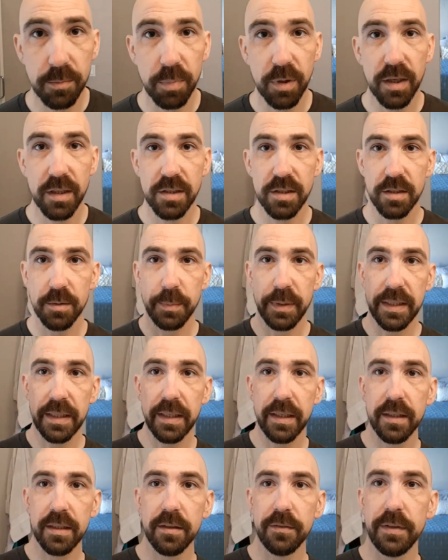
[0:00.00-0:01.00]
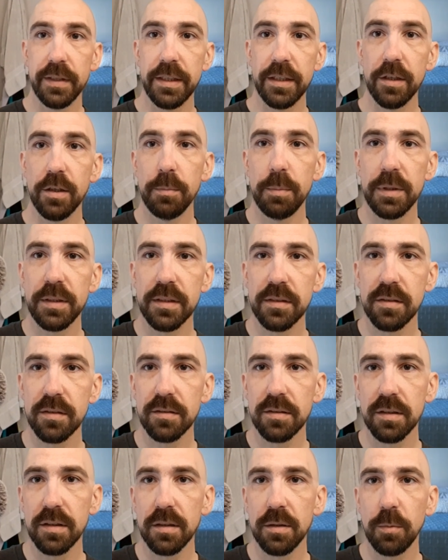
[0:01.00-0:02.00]
the brush at the beginning of the video, but this
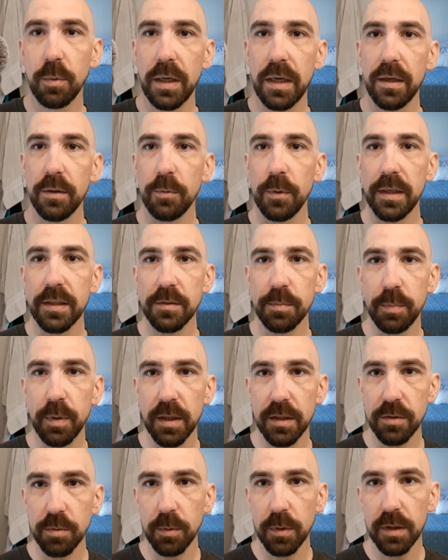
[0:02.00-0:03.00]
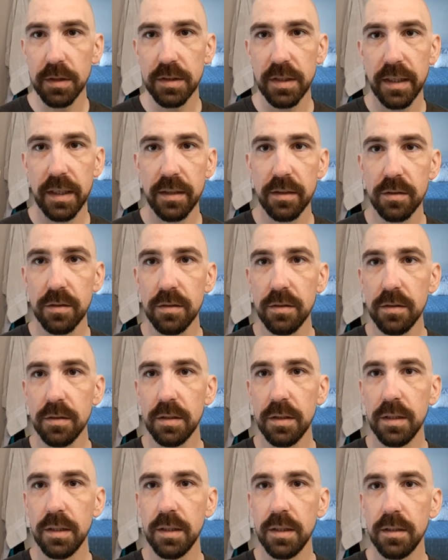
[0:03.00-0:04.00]
is a Wild West Brush Works handle,
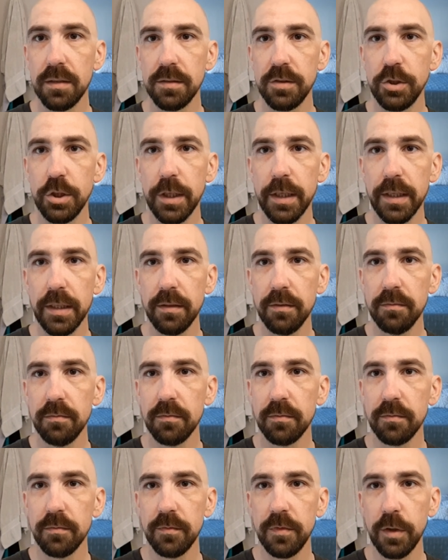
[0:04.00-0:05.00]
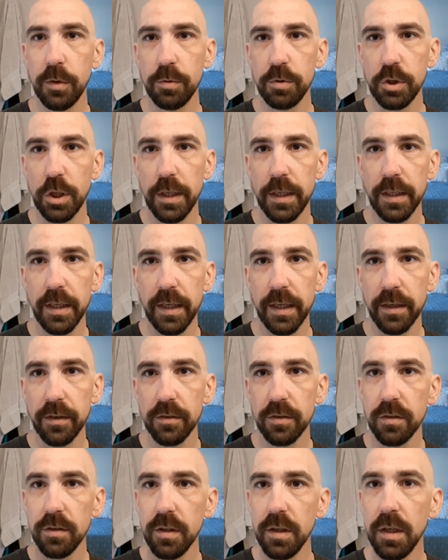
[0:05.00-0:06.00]
uh, jade, faux jade
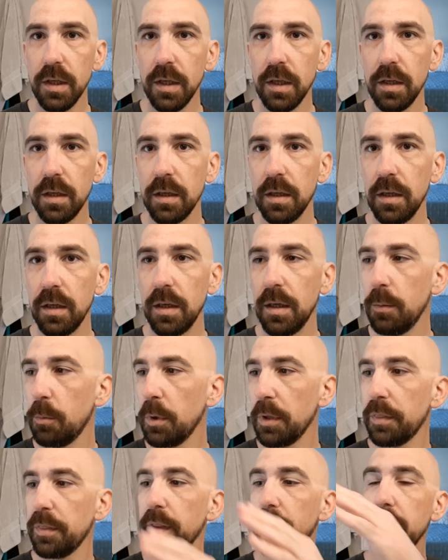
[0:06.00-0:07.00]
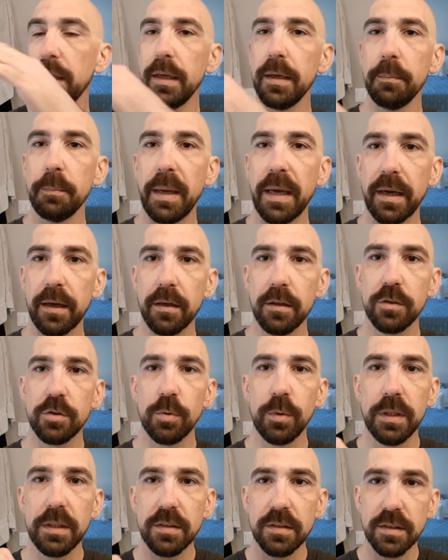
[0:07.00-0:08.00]
handle, uh, with a Maggard
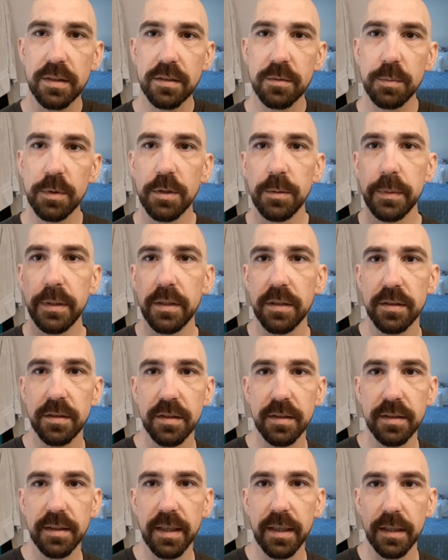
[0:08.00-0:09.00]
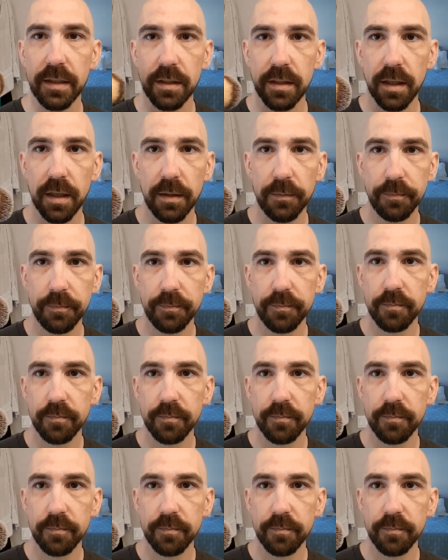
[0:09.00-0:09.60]
twenty-six millimeter synthetic knot.